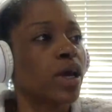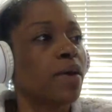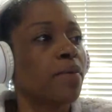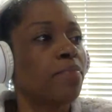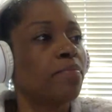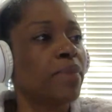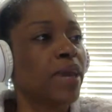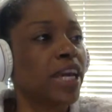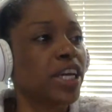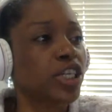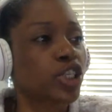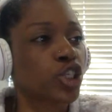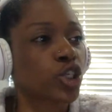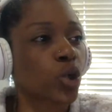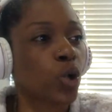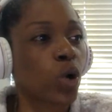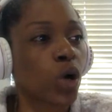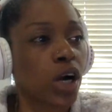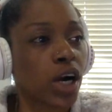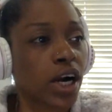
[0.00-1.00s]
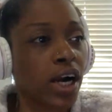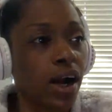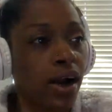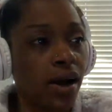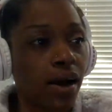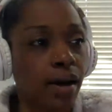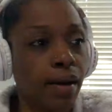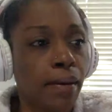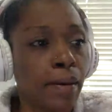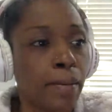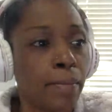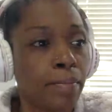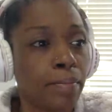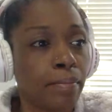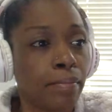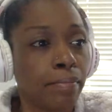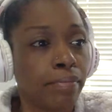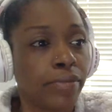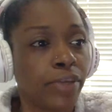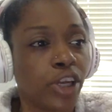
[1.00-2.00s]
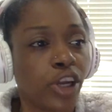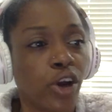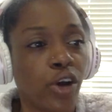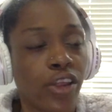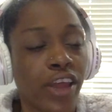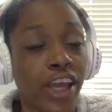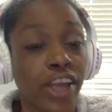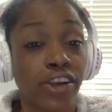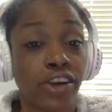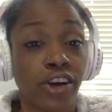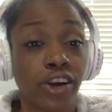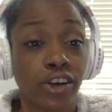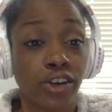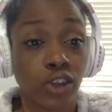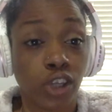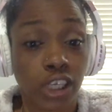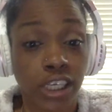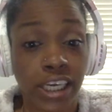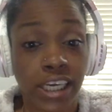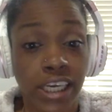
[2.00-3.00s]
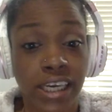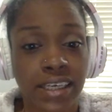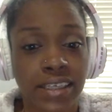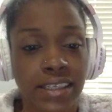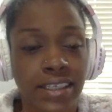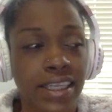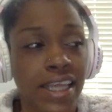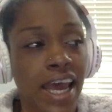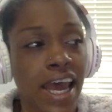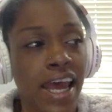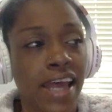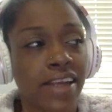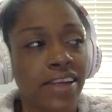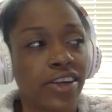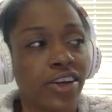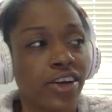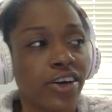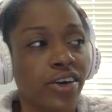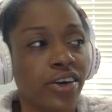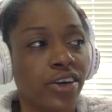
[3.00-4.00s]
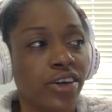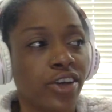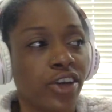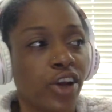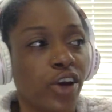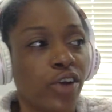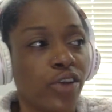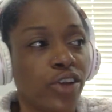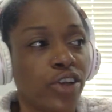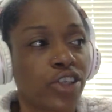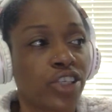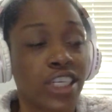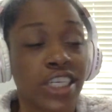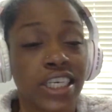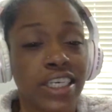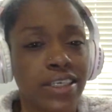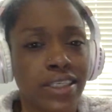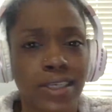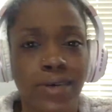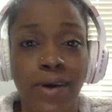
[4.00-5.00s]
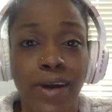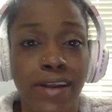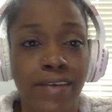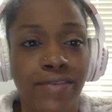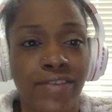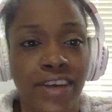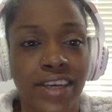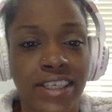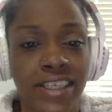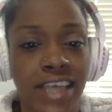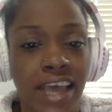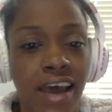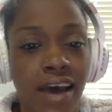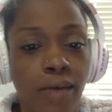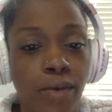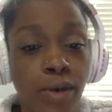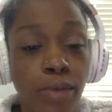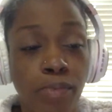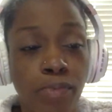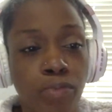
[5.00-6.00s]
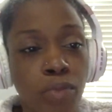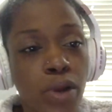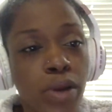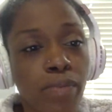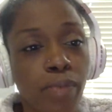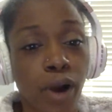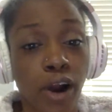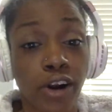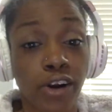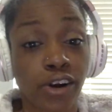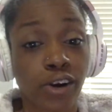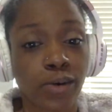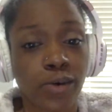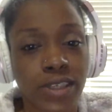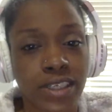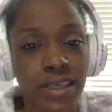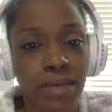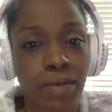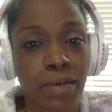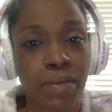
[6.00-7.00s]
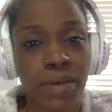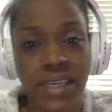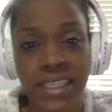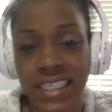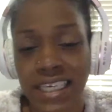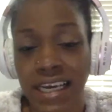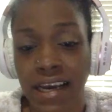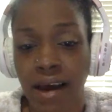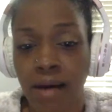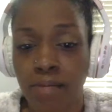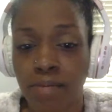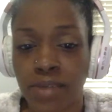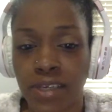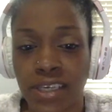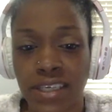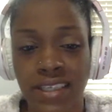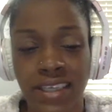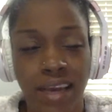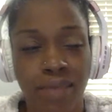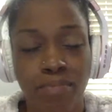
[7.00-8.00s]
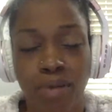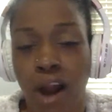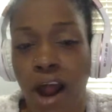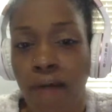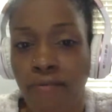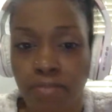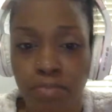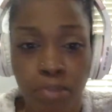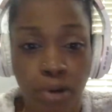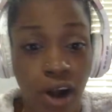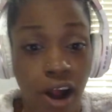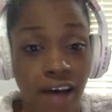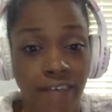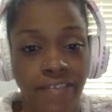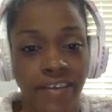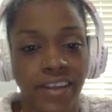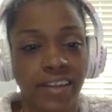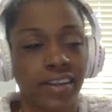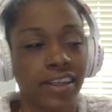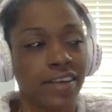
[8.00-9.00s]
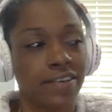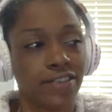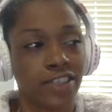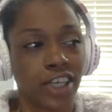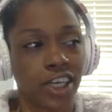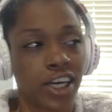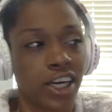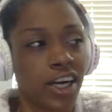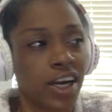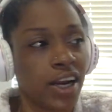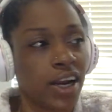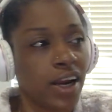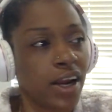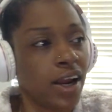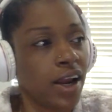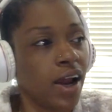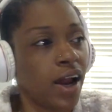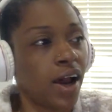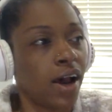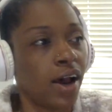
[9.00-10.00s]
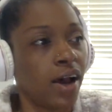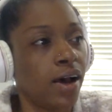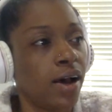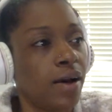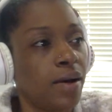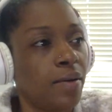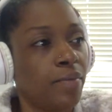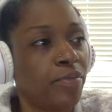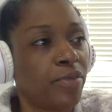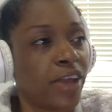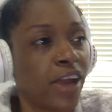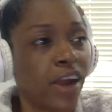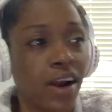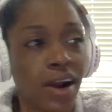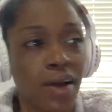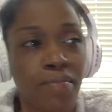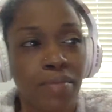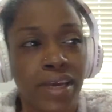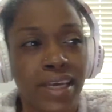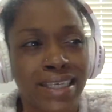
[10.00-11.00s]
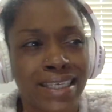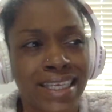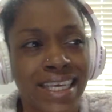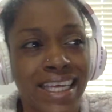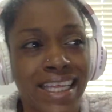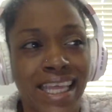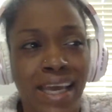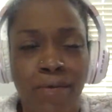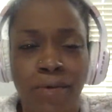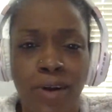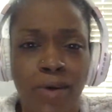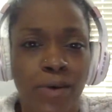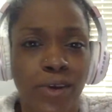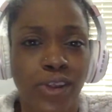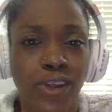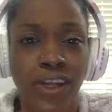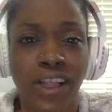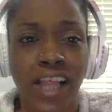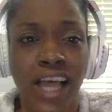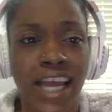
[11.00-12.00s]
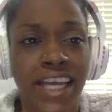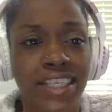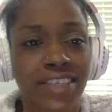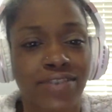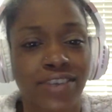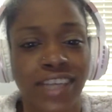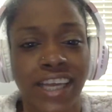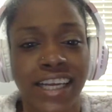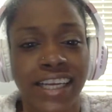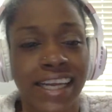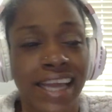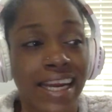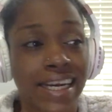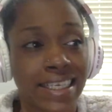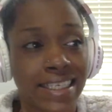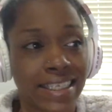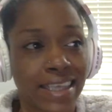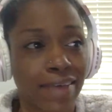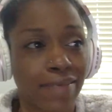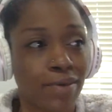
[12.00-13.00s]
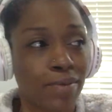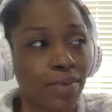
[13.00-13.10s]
make sure that you're looking into that. There's an easy way to fix that. We partner with some amazing companies like Profit Lifter. They're amazing. They work with their clients for like 97